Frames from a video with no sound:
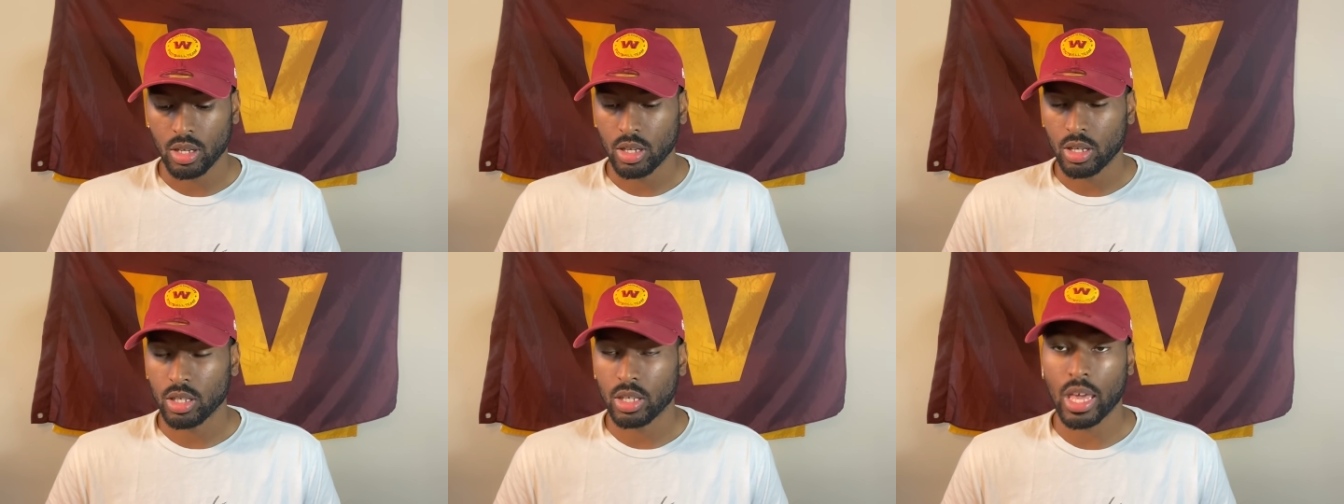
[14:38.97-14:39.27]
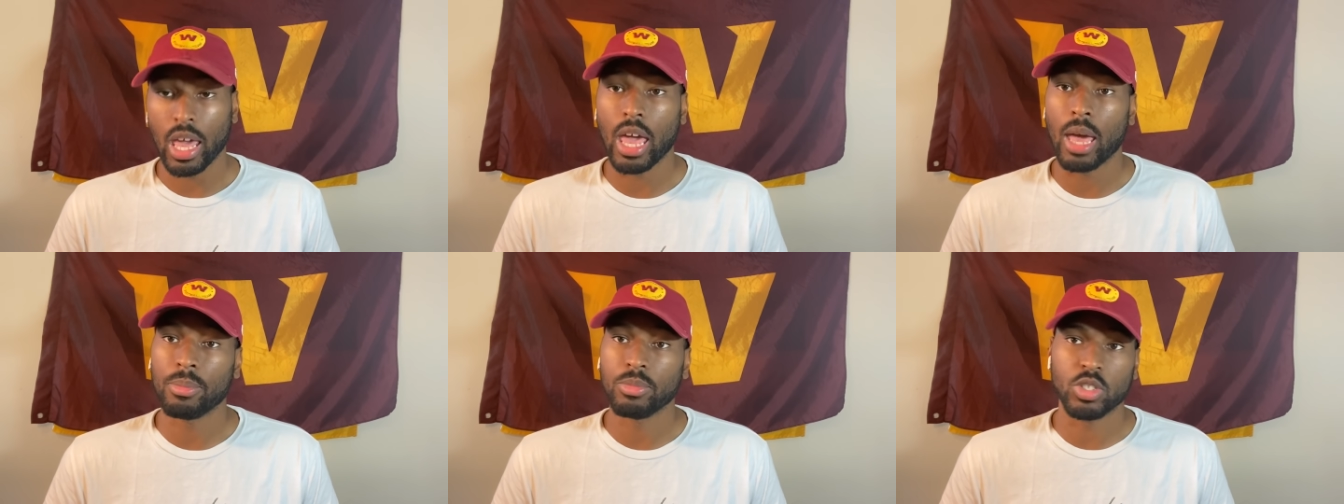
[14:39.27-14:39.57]

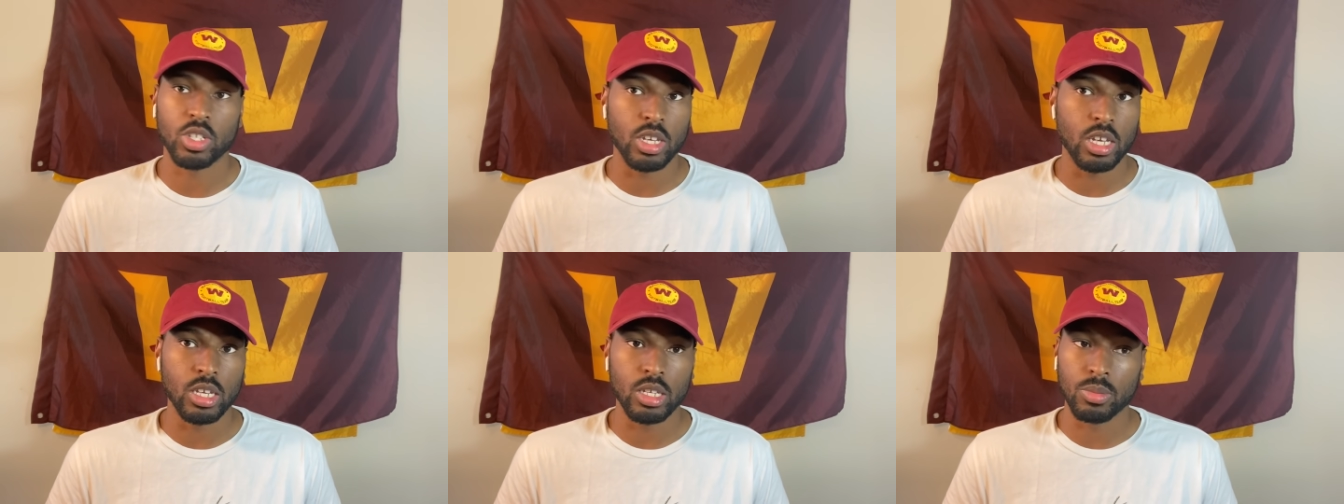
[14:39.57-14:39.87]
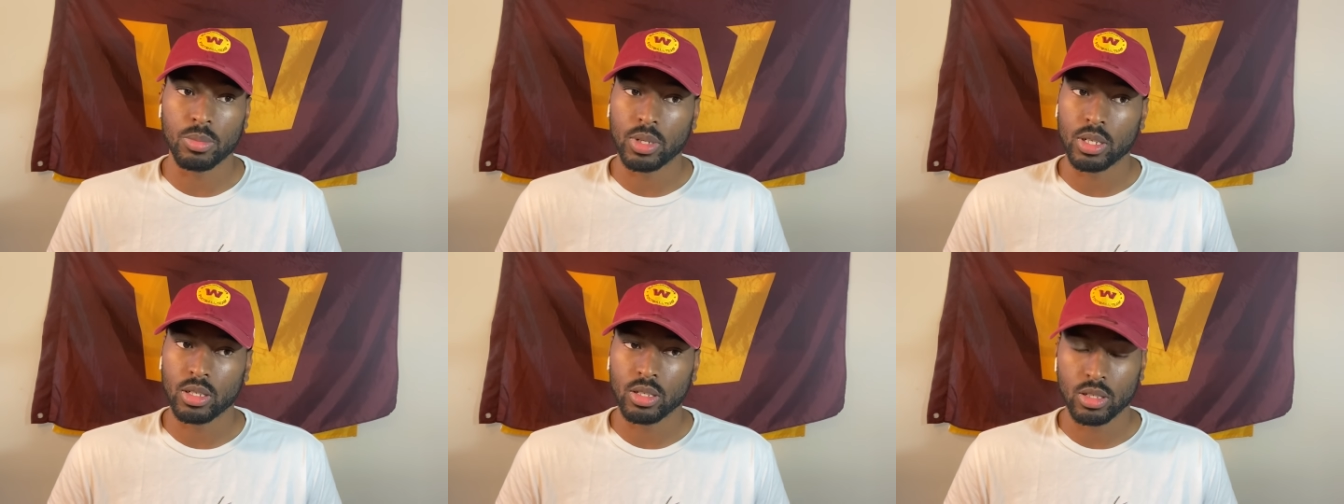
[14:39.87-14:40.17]
Cam
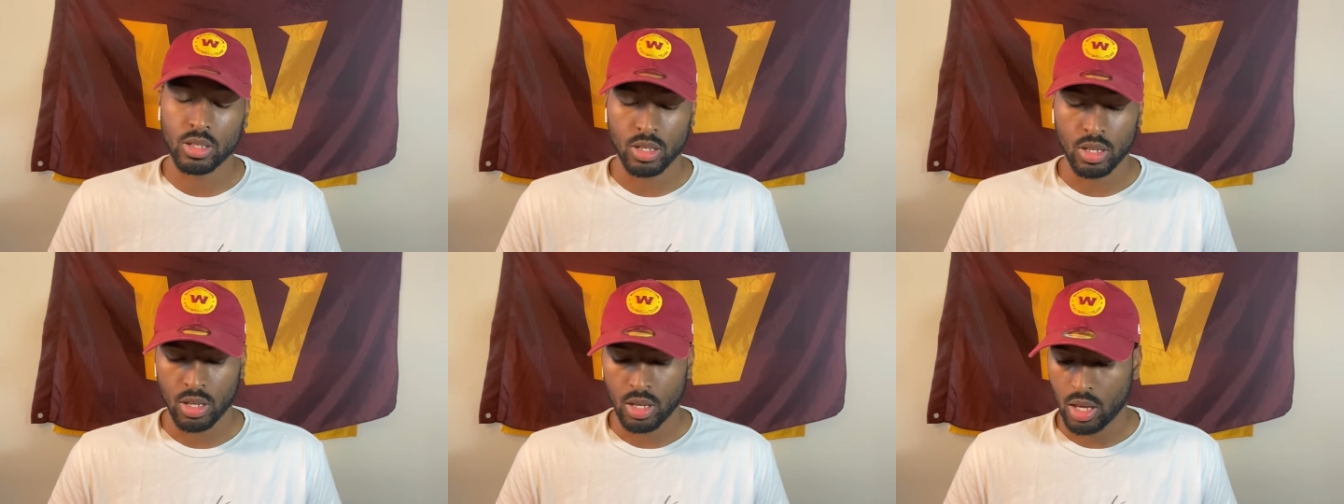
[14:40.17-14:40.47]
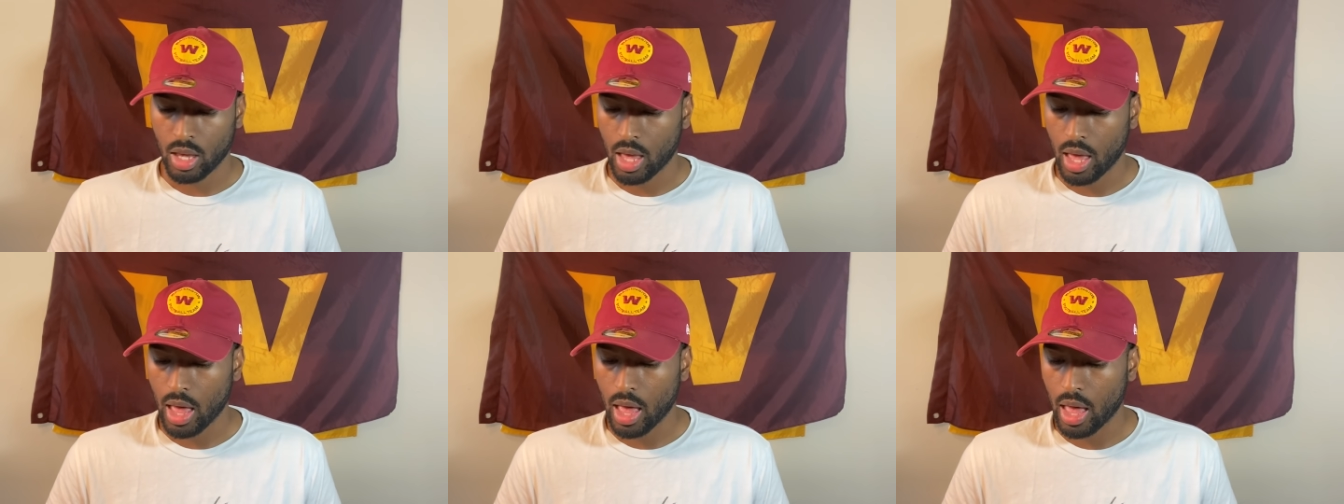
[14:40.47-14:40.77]
Cheeseman,
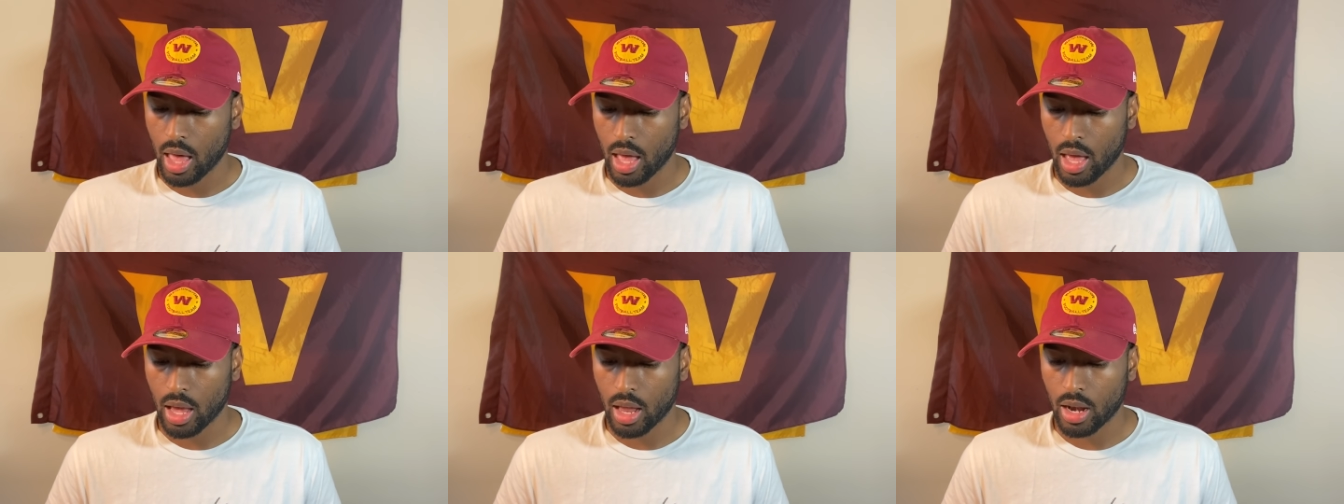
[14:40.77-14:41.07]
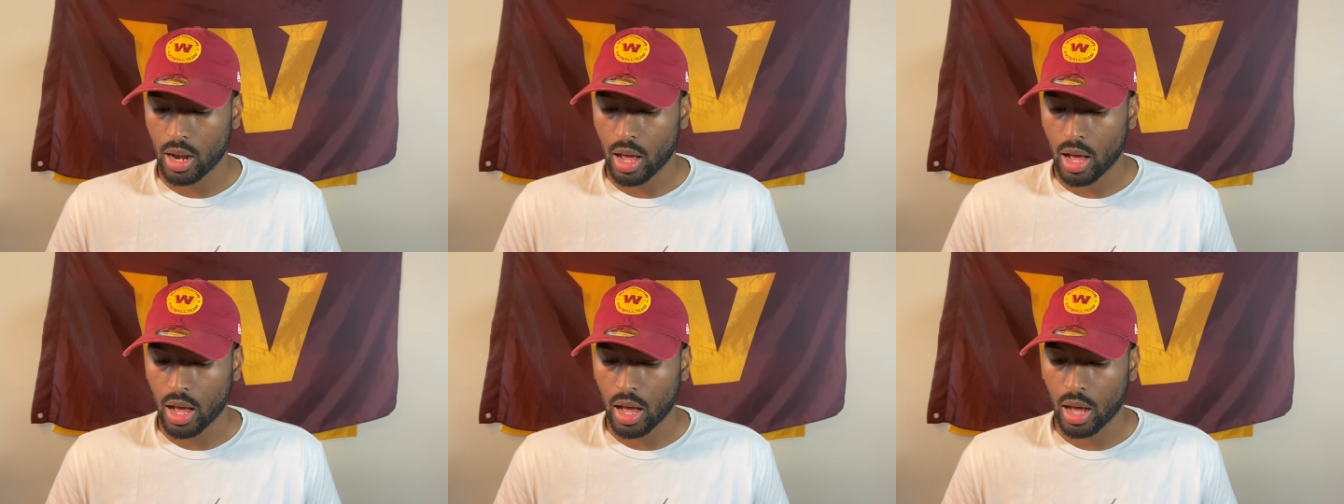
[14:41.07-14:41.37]

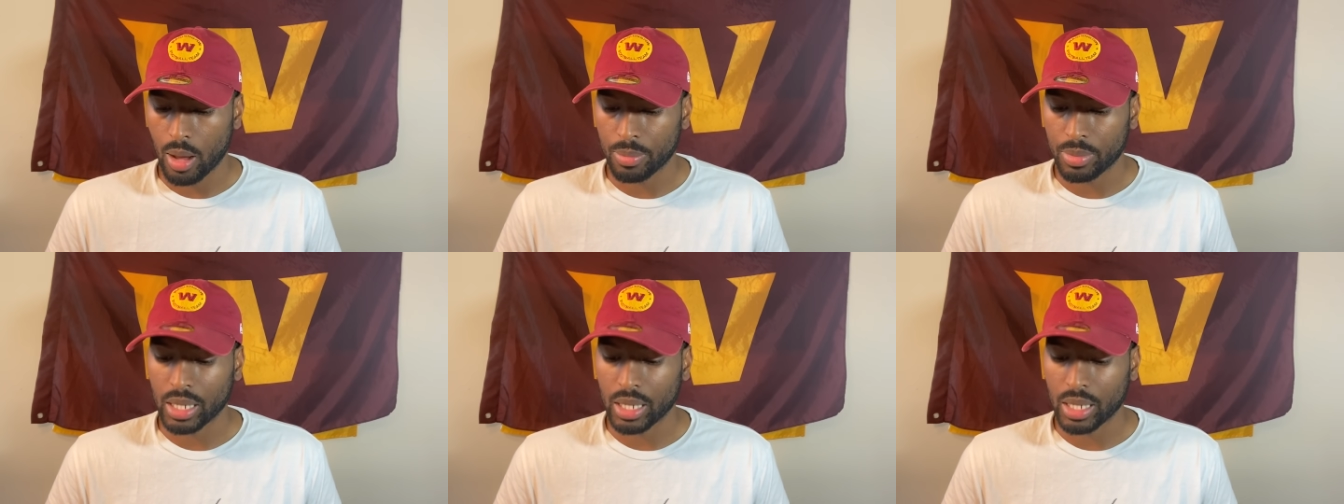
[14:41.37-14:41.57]
and